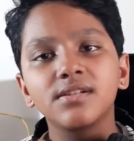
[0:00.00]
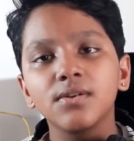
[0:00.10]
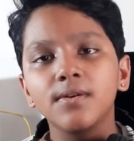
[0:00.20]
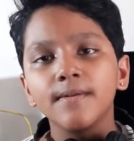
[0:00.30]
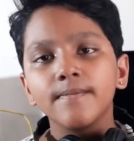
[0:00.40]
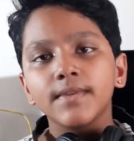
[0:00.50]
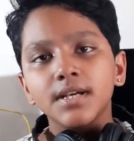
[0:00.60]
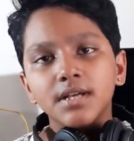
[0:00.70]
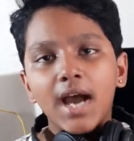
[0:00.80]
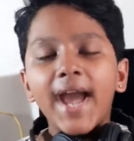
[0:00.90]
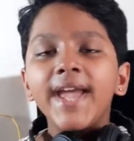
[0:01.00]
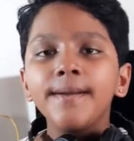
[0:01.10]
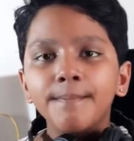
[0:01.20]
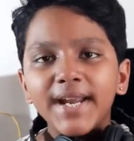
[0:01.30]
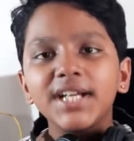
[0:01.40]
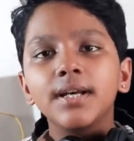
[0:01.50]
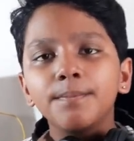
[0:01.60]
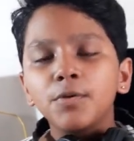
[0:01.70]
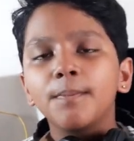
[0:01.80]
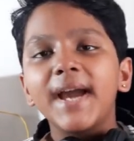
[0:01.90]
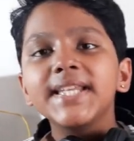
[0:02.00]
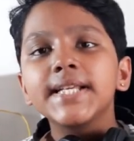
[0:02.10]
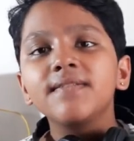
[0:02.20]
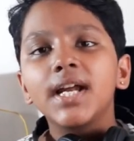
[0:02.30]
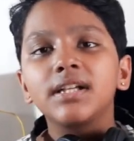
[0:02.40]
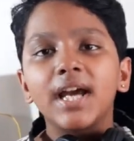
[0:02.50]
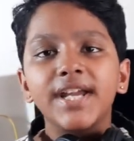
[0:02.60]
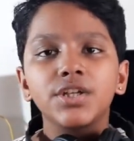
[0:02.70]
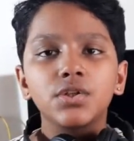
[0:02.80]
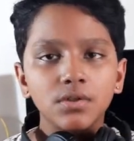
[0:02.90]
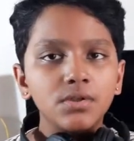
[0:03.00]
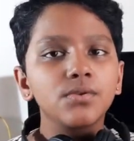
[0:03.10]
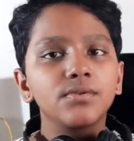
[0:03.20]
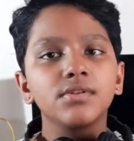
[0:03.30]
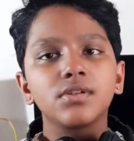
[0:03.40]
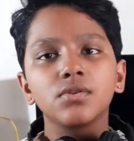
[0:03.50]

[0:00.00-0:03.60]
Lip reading: So I made up to myself that I should do this.